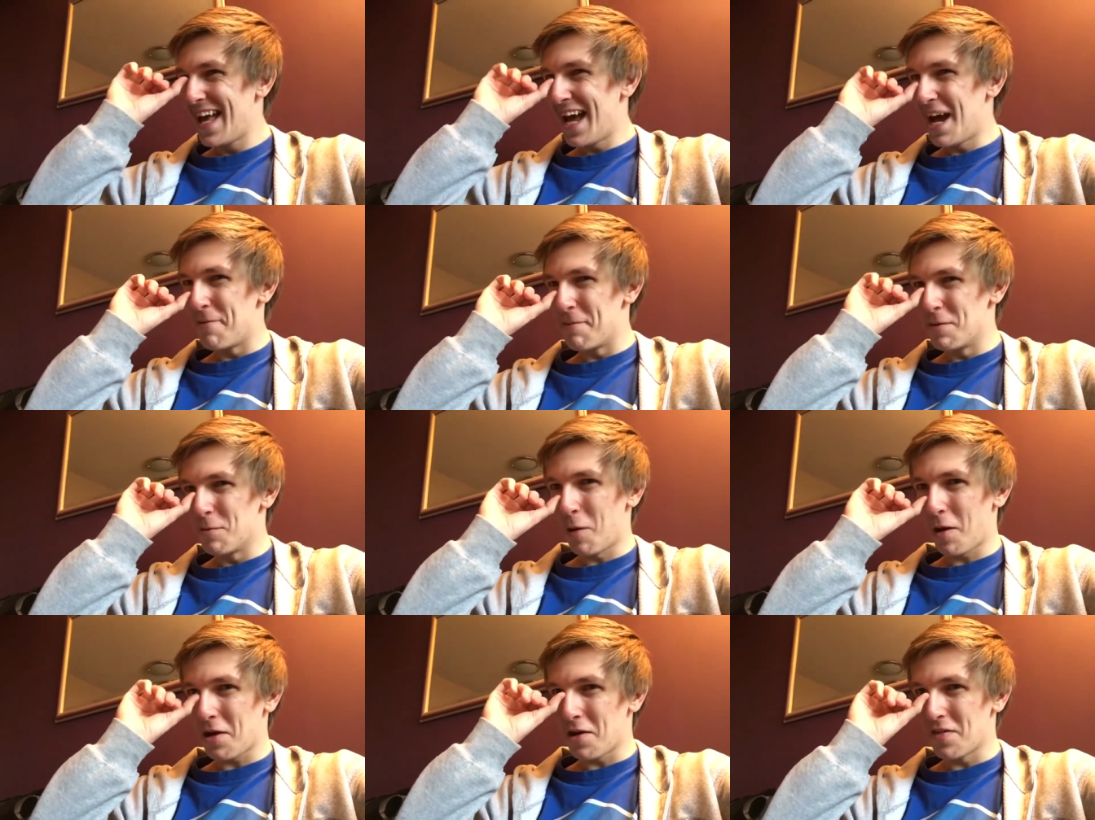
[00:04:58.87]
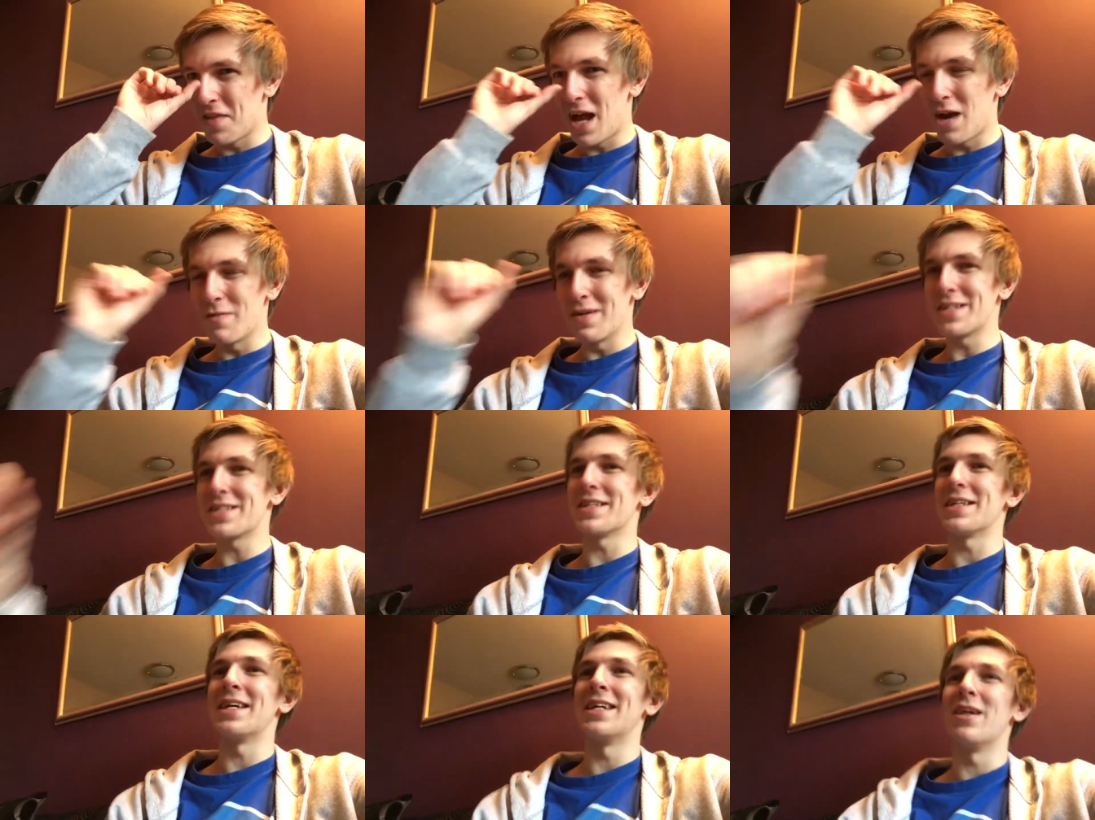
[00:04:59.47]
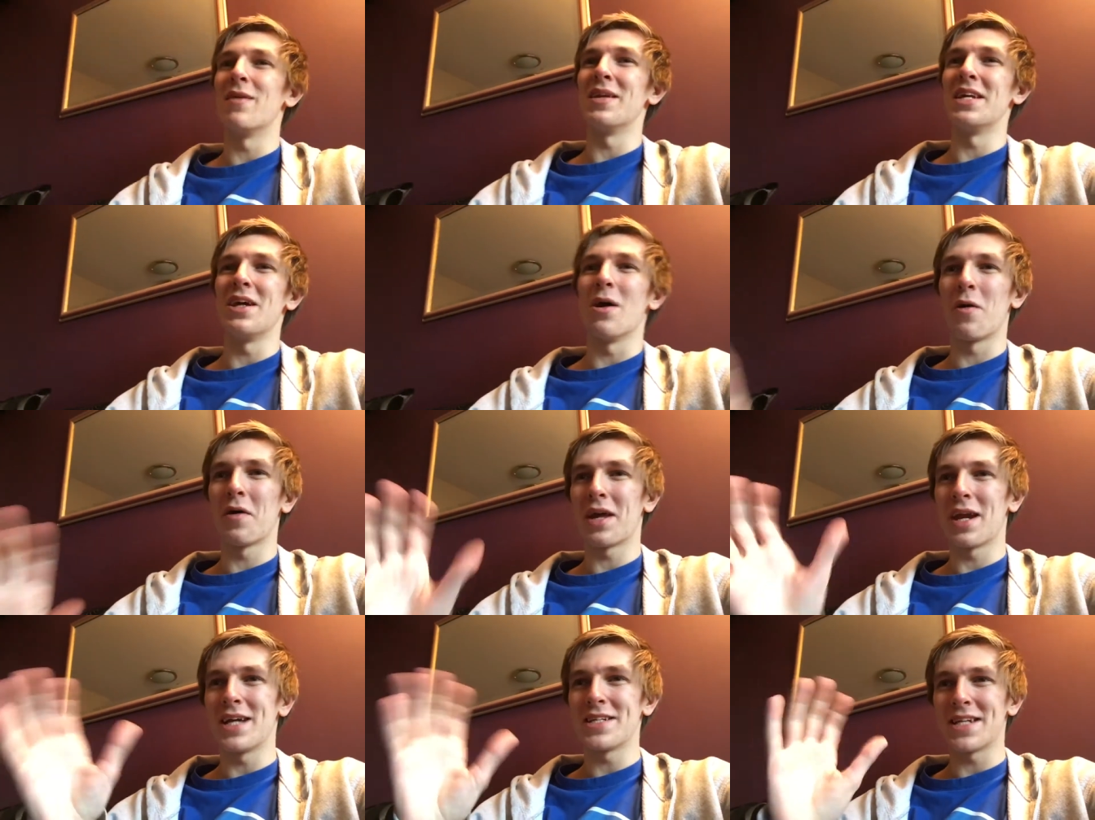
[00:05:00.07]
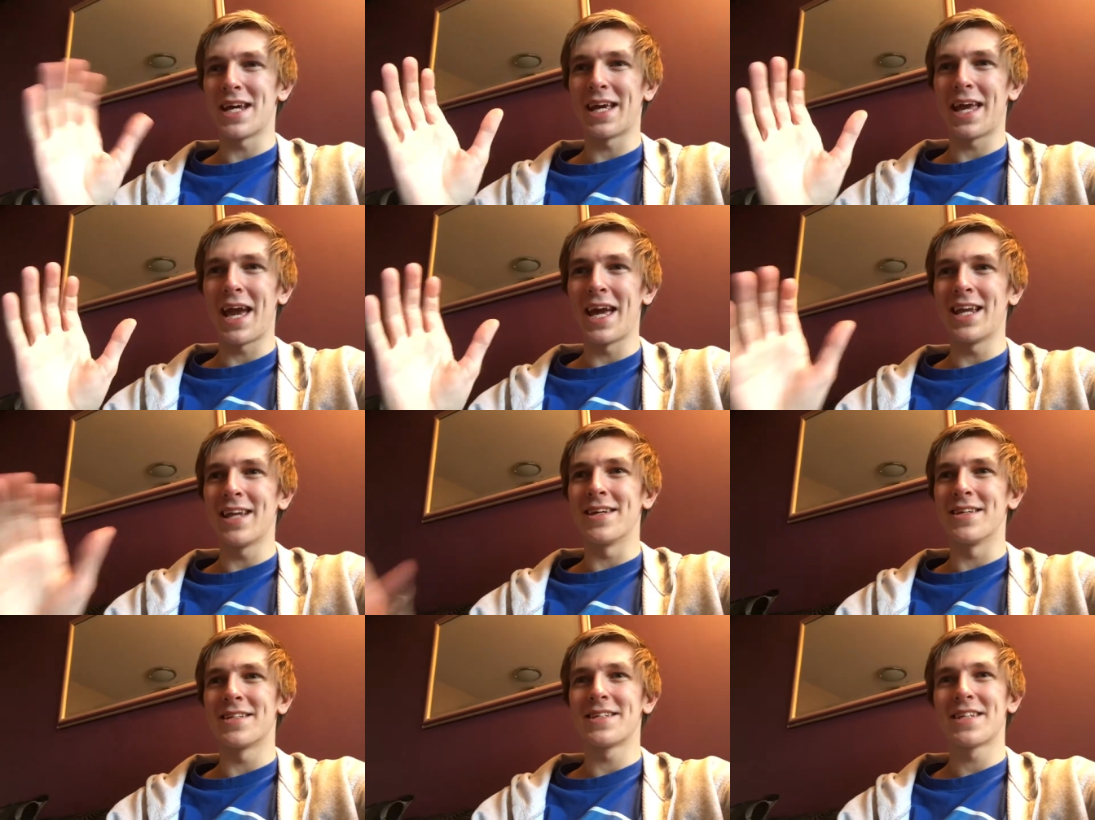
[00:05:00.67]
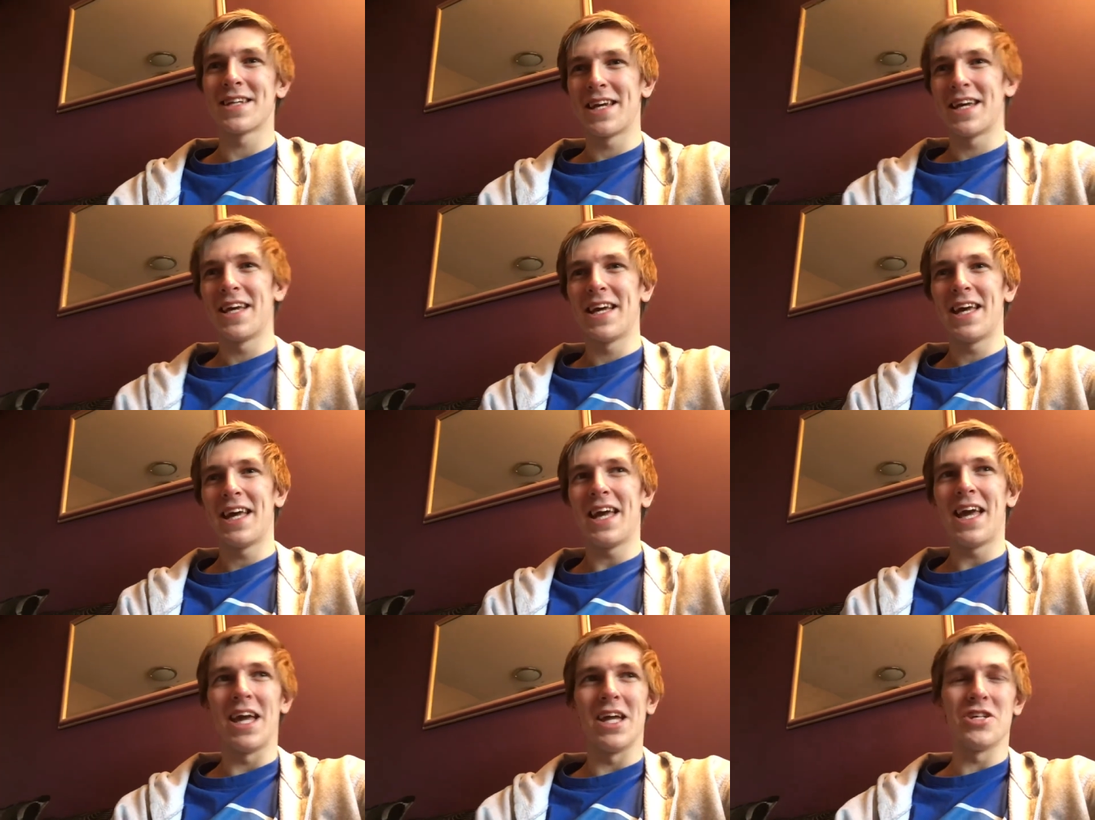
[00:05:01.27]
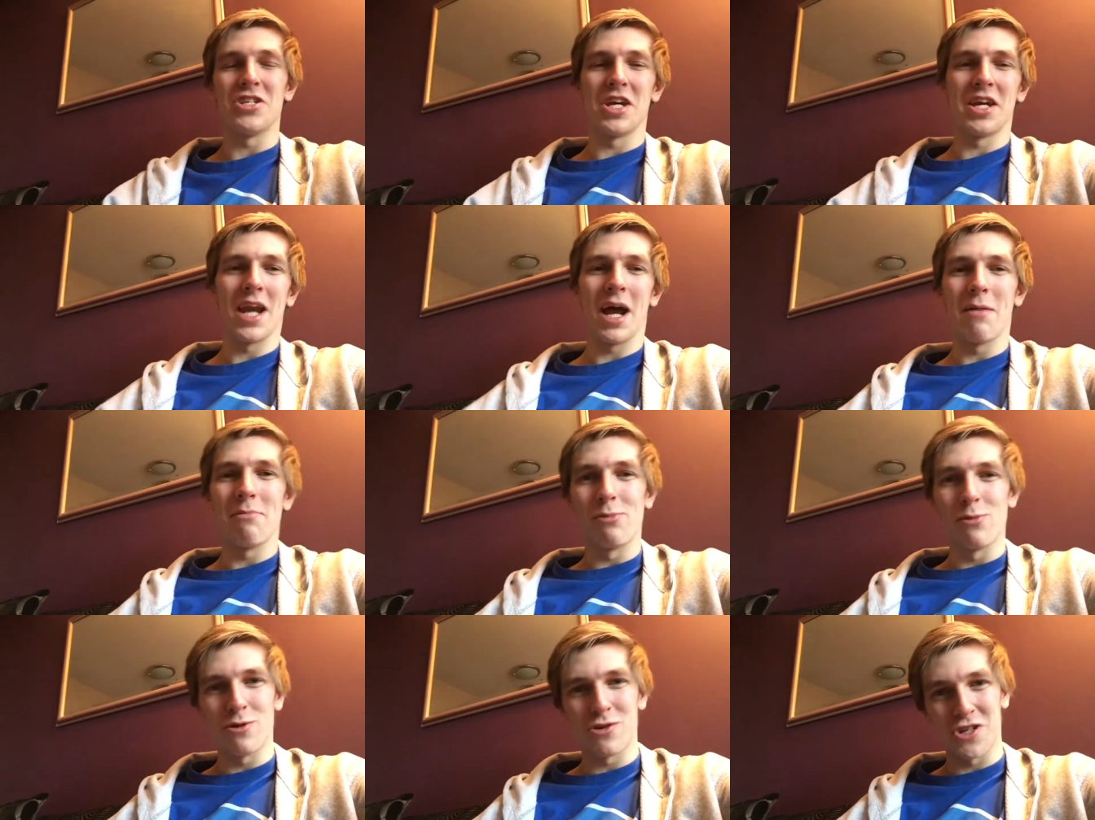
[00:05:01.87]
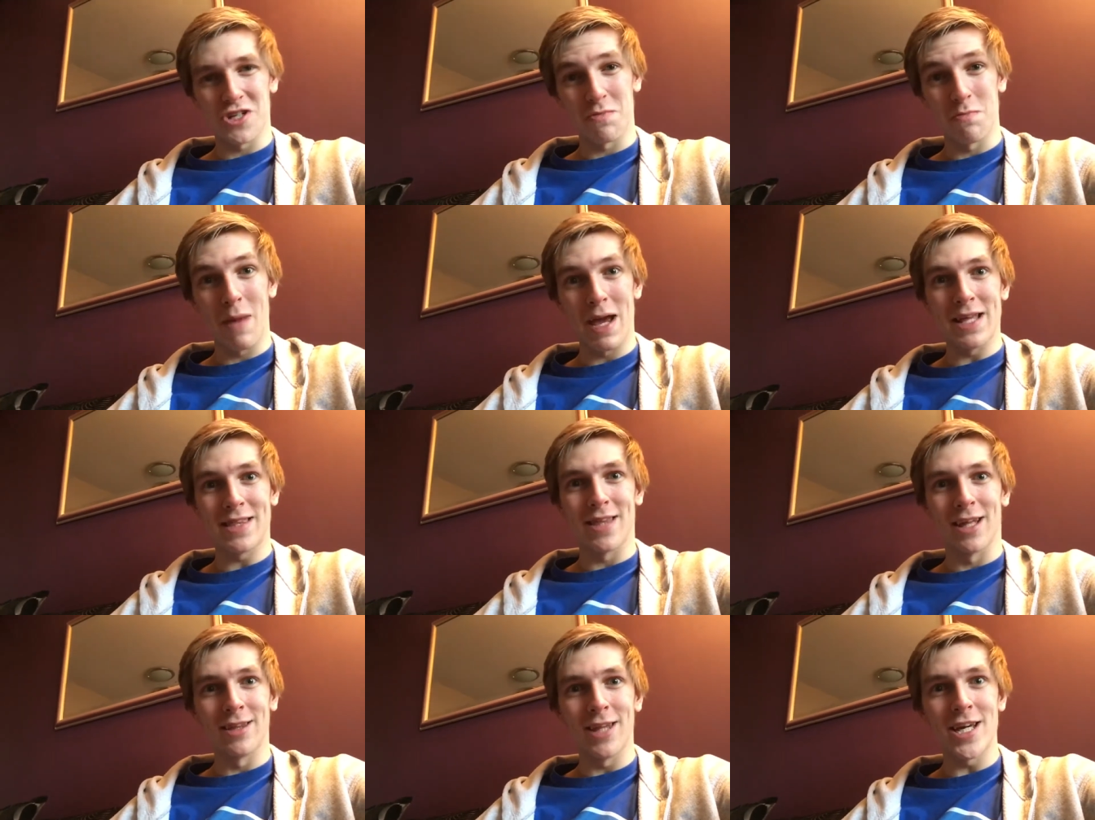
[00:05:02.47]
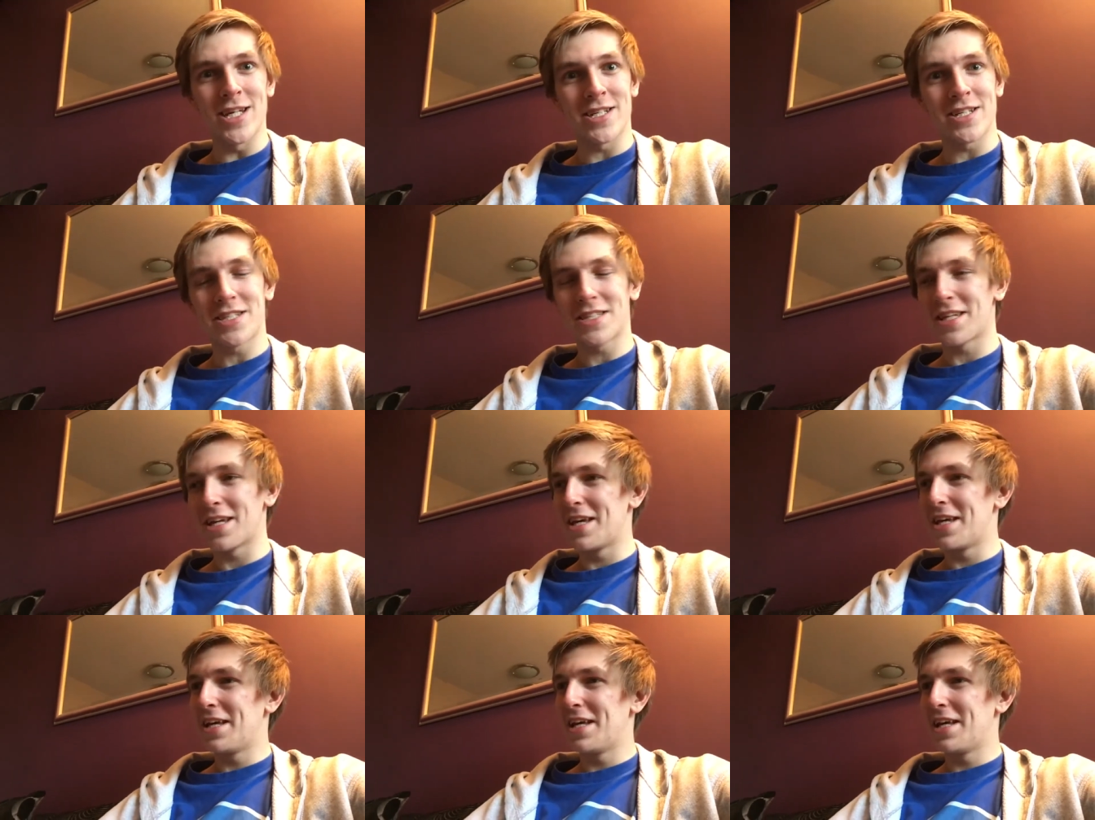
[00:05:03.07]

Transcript: I've been working on that recently and now I need to organise it again because A J and Ambrose just made the list.